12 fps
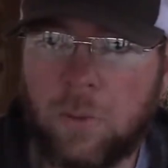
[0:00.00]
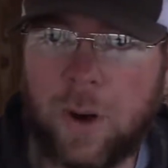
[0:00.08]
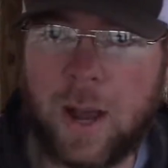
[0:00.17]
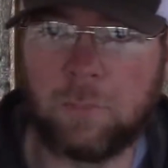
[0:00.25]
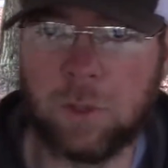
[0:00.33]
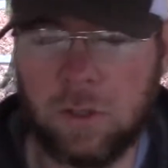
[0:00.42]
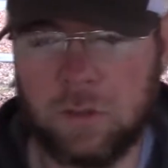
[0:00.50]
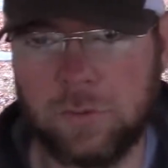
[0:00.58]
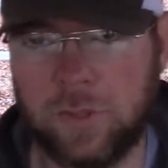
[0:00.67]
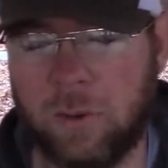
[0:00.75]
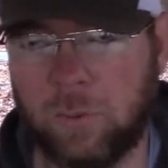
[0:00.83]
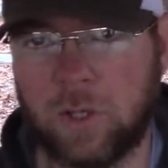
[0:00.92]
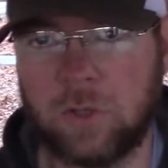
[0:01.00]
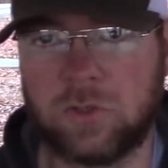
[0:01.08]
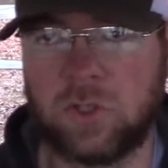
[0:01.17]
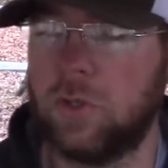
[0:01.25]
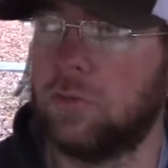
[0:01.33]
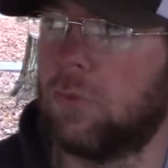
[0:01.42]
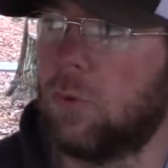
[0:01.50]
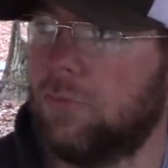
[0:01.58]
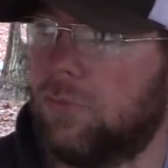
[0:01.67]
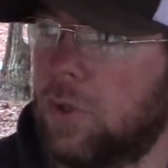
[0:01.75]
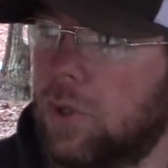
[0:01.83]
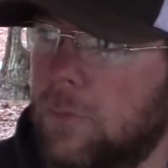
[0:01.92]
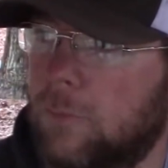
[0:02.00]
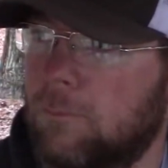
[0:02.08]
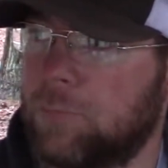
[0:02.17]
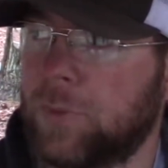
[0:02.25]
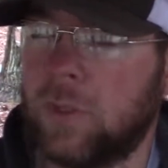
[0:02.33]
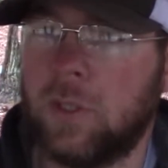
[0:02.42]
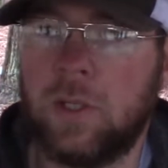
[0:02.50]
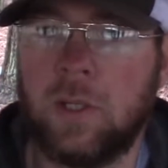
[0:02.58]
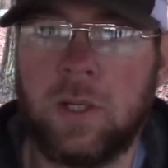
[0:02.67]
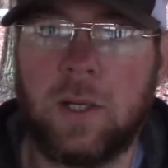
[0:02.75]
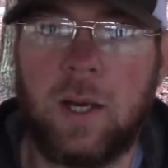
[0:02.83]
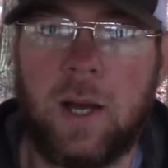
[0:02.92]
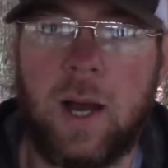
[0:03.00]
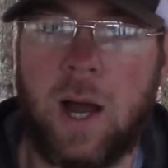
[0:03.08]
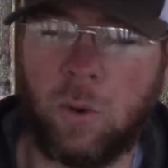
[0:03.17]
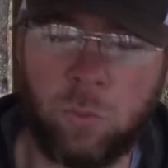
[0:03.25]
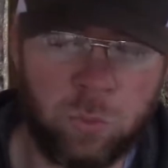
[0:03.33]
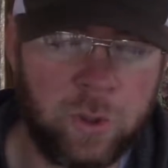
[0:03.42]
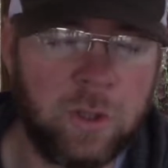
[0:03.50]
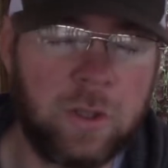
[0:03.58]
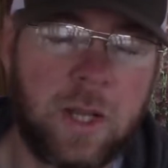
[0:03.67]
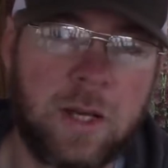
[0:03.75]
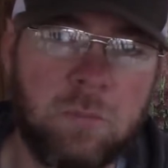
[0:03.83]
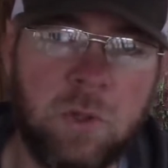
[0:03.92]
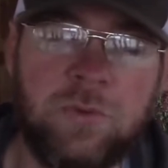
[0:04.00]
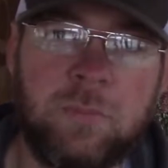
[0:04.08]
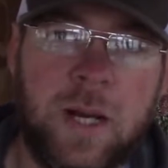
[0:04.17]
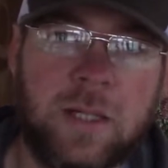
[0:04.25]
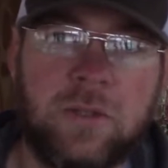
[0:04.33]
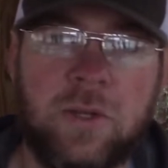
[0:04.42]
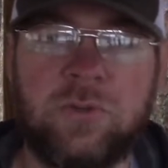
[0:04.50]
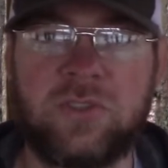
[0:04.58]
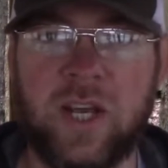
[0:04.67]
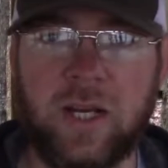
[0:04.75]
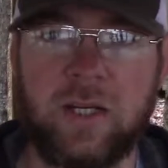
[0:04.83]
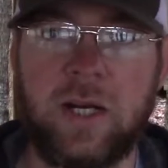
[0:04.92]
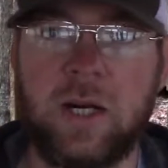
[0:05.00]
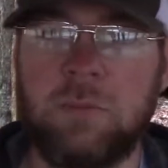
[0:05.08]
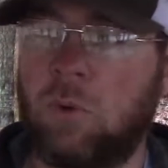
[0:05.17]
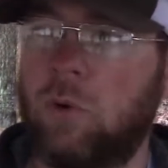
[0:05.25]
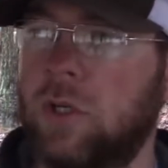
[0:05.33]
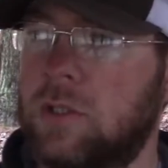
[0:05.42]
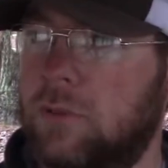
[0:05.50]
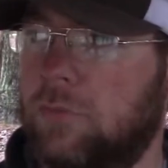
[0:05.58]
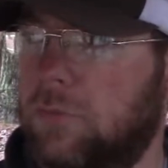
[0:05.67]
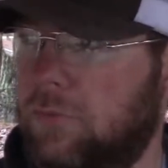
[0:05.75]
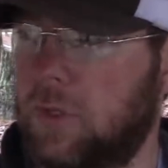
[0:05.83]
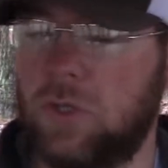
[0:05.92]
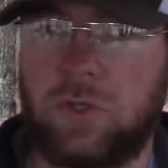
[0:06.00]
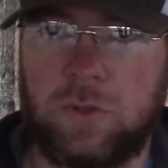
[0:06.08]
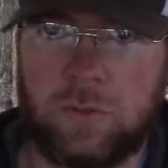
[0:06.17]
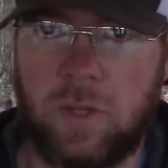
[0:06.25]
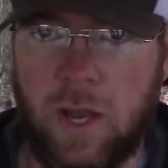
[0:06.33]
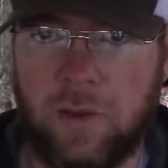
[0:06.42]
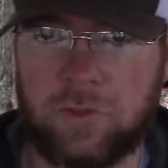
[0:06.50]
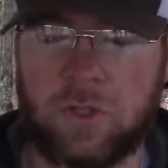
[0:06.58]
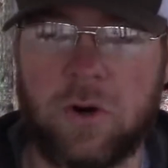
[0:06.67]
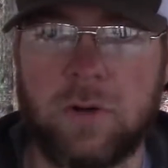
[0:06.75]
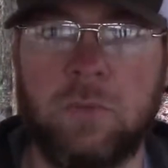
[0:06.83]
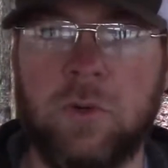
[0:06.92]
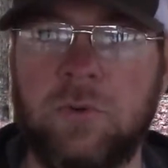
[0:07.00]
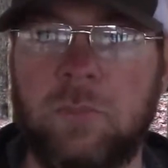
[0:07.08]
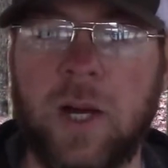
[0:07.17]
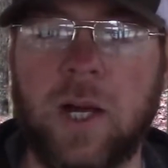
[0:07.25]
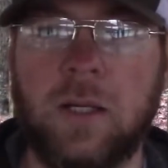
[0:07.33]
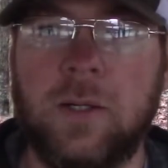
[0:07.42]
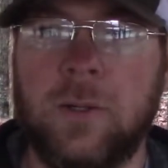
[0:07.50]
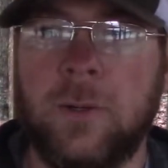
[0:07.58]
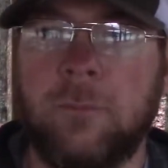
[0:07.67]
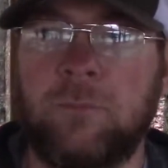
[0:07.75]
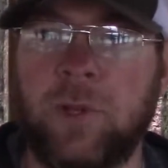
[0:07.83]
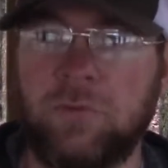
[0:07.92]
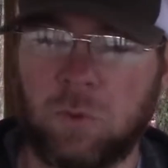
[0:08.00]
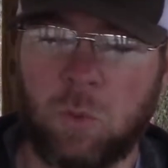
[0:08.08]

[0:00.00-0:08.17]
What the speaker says: Rapala. That one goes 2 to 4 foot. I really like moving back to those secondary points if the fish have started moving back, if the